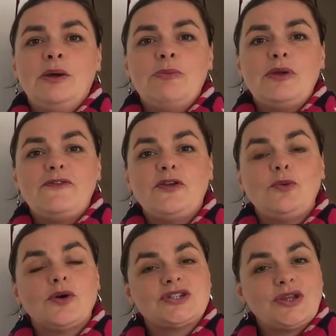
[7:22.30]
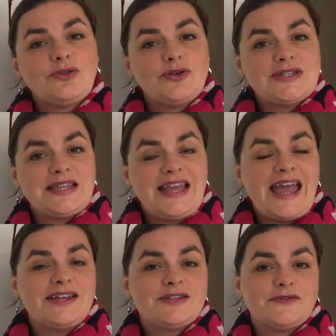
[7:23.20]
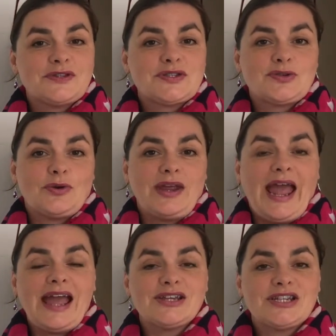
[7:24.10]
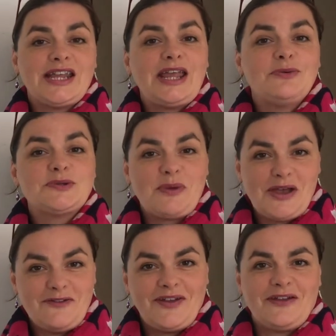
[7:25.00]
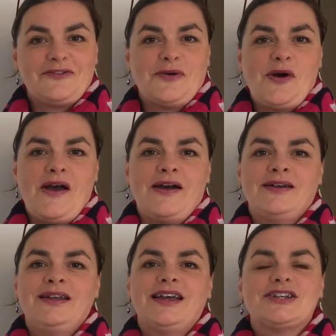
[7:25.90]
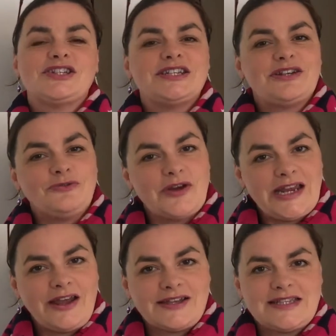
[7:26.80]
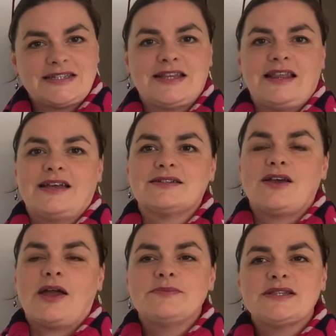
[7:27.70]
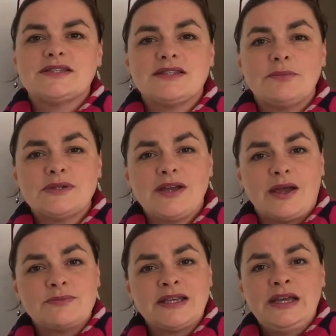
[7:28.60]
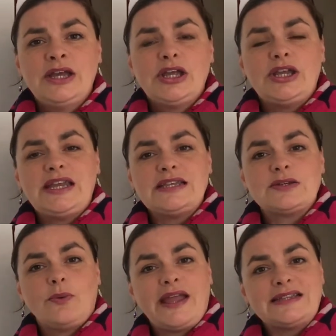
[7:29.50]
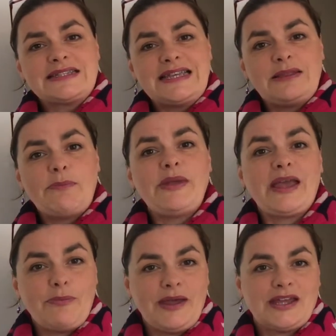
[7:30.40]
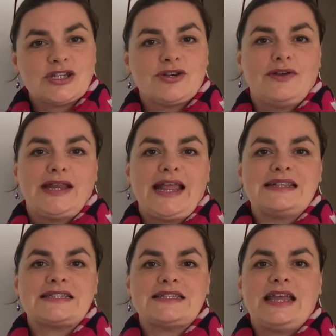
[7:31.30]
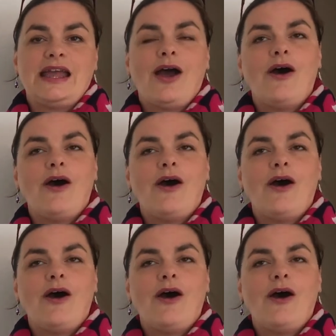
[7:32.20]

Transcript: But if you watch it through to the end of the story, actually he was perfect for her and she didn't realise it at that time. So sometimes you need to wait and see the bigger picture and then see,